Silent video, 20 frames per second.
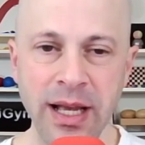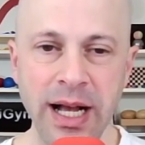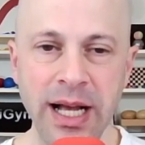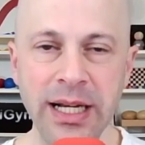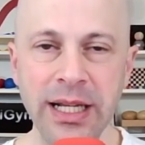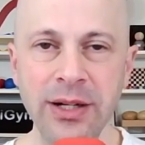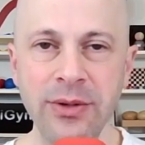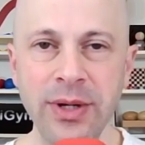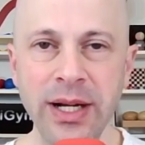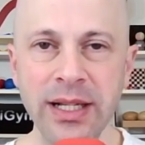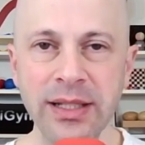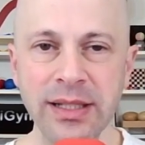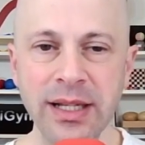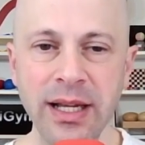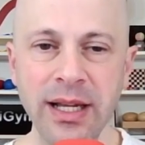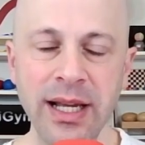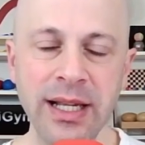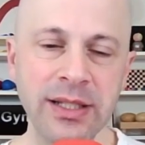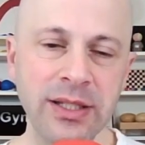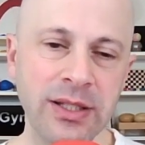
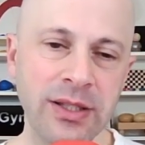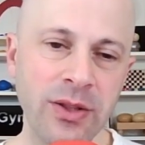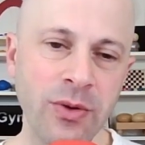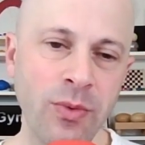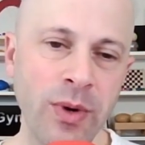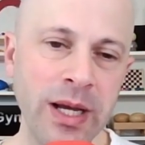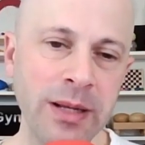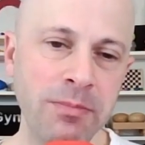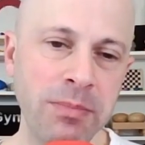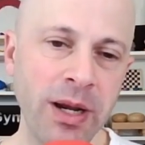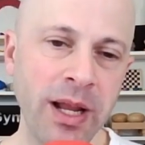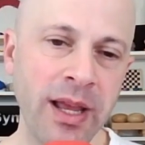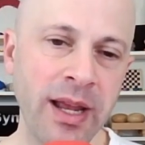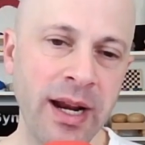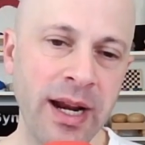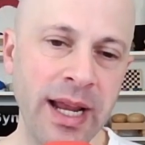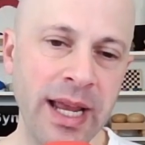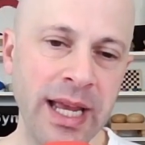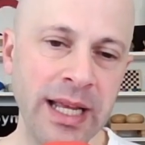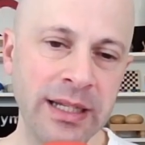Alireza, as the white
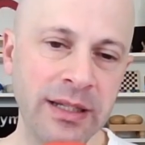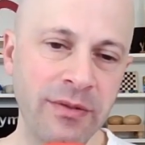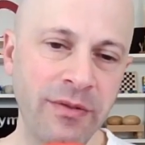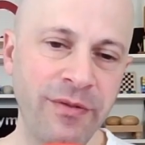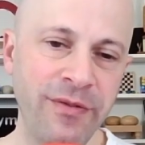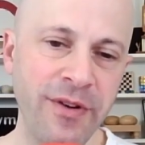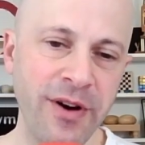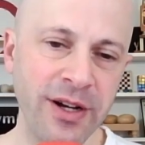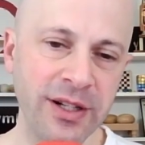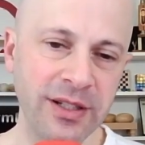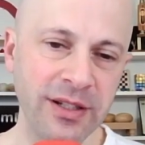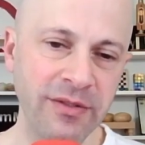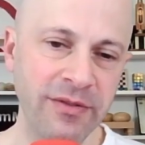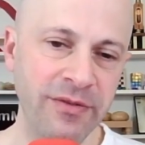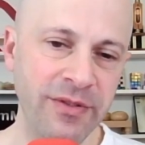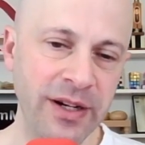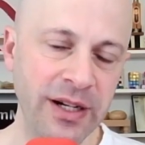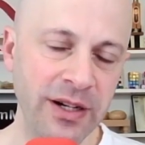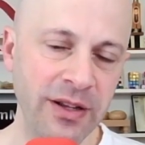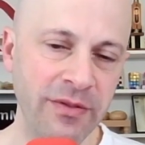player, had fought a
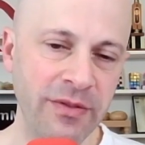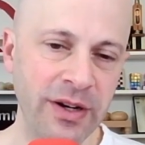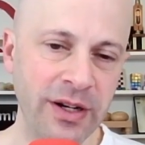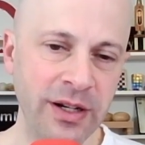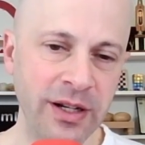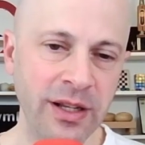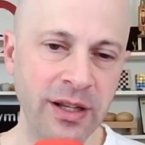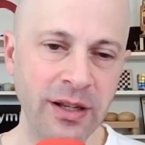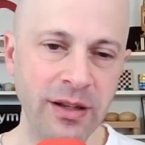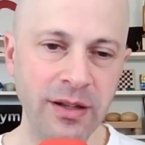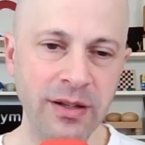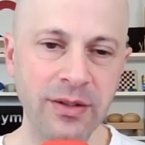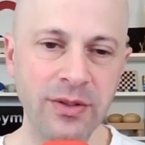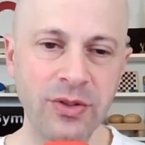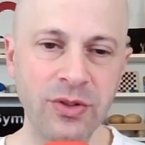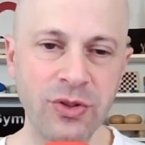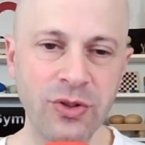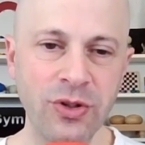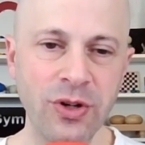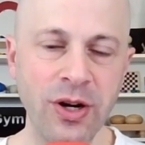very
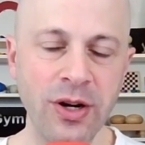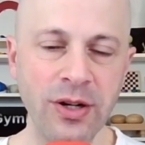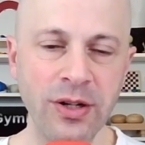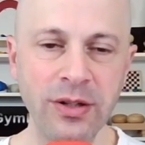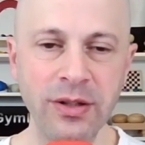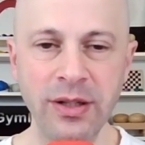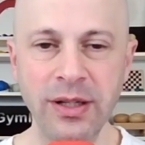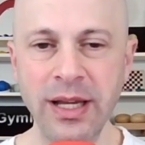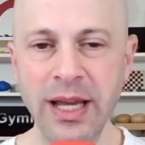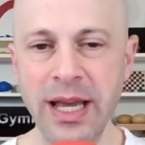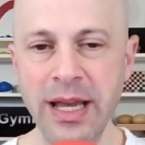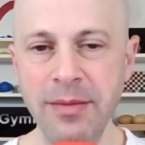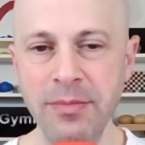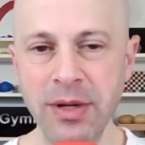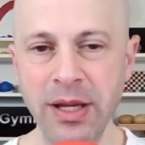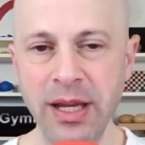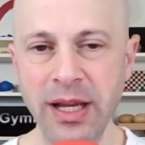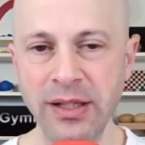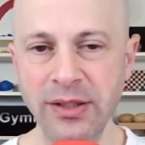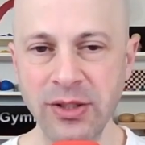strong game
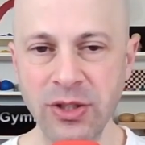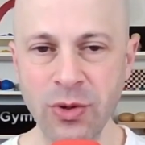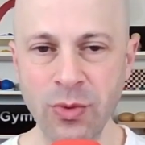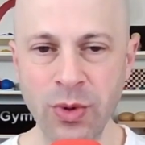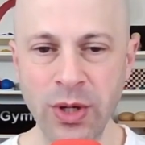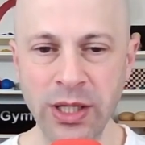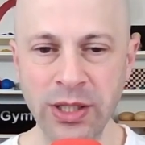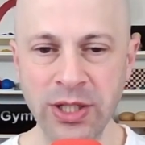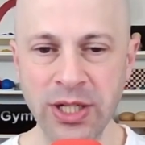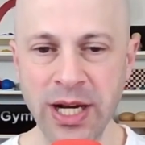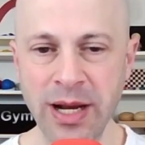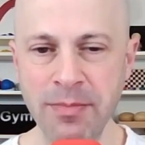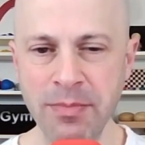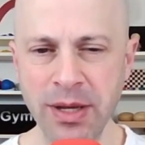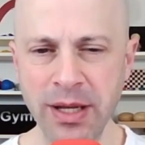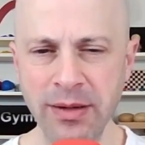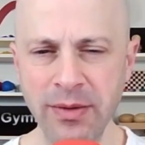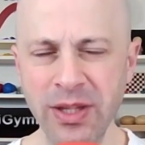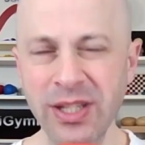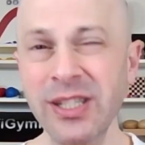against the world
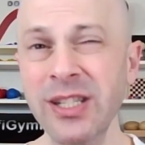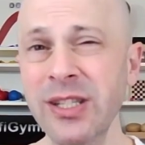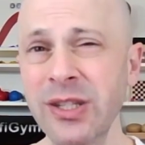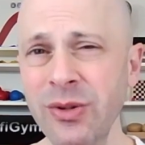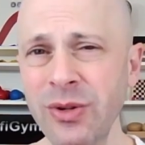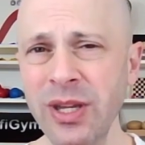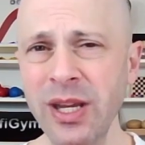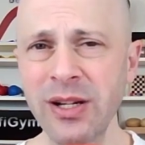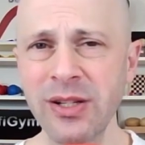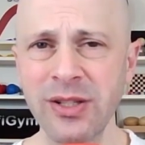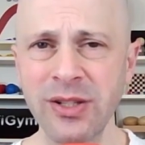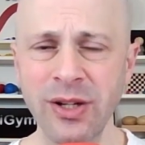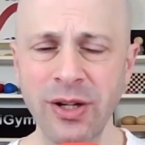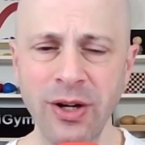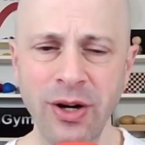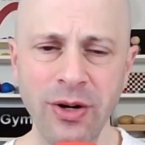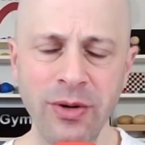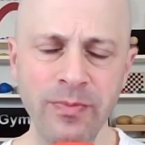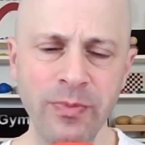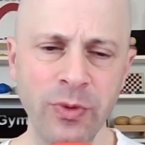champion. This is 2 years
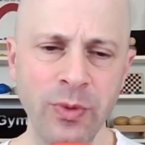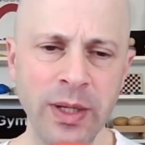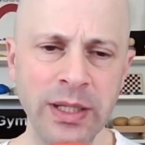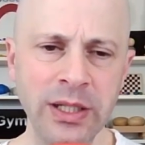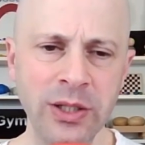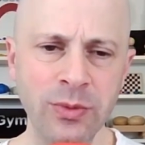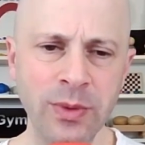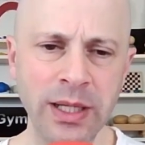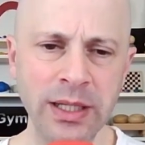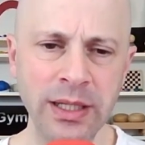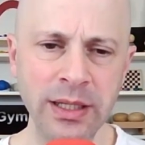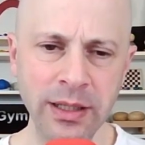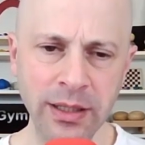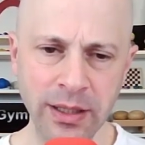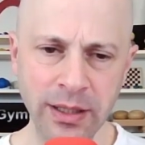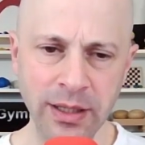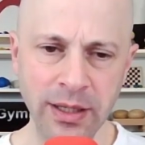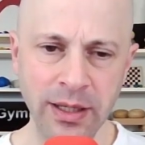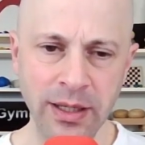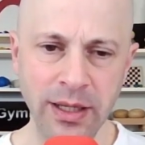ago, 2020,
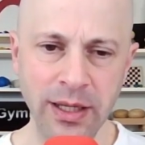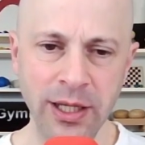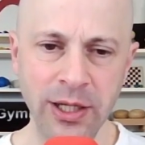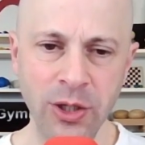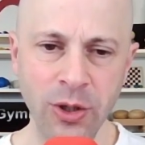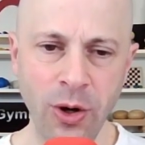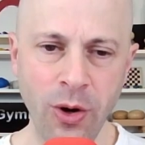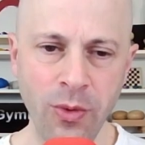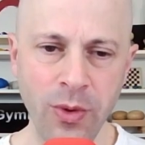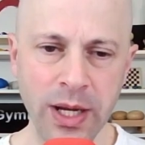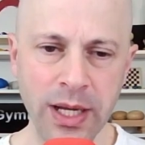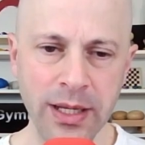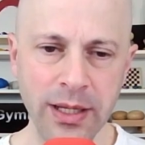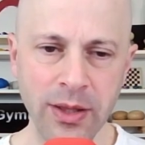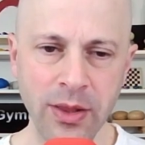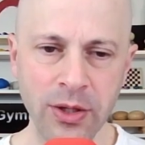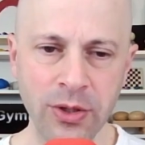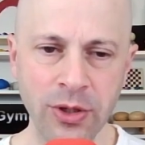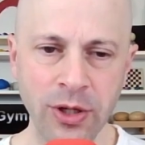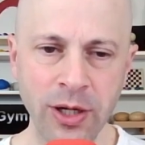in Norway,
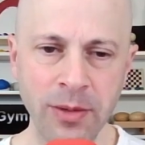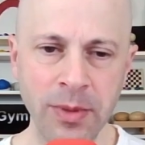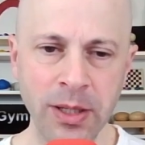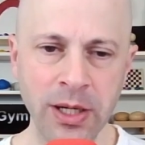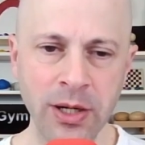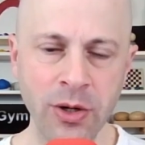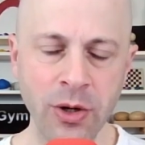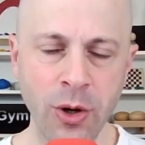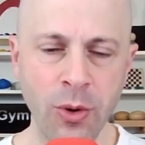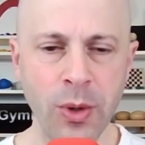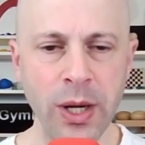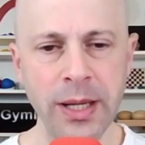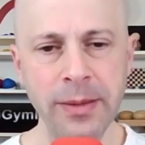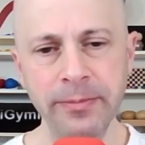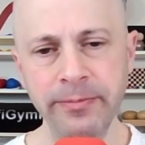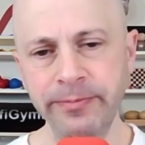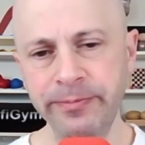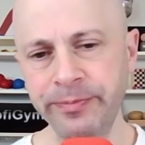in the tournament in Norway.